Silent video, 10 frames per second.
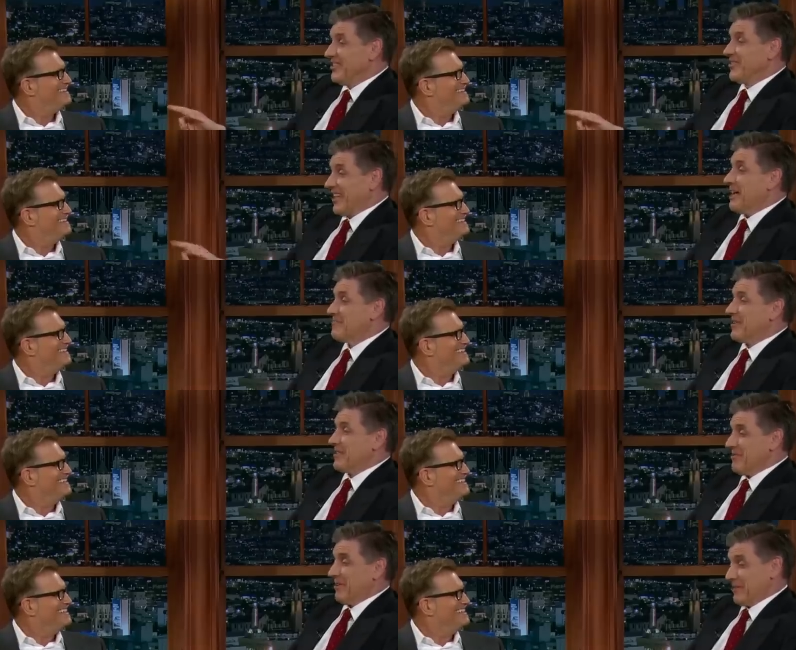Speaker 1: you can pay
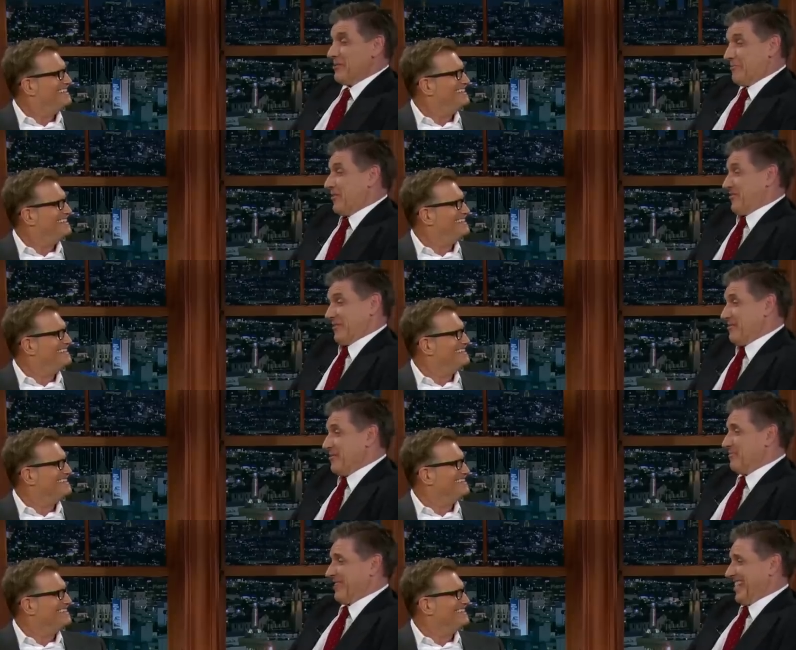your money and go poof, but it
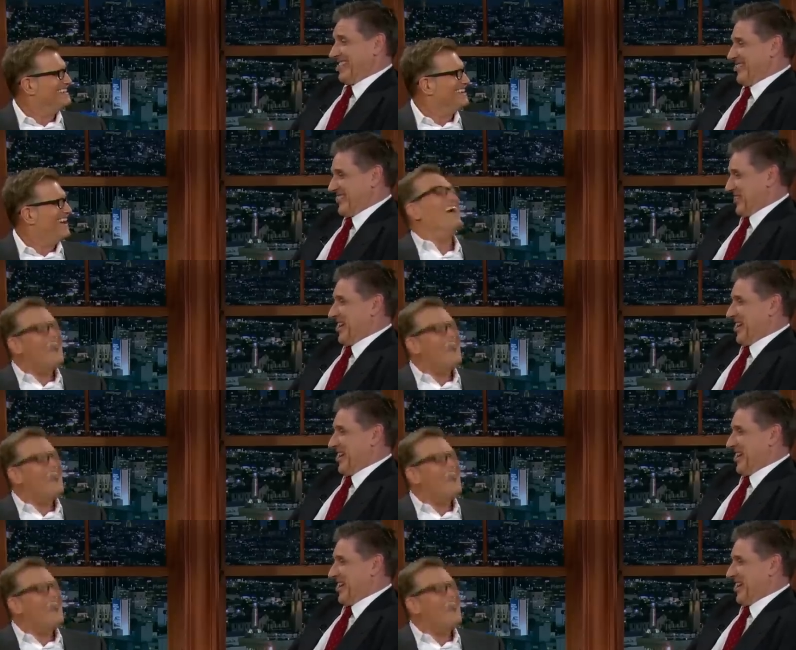won't get you in shape.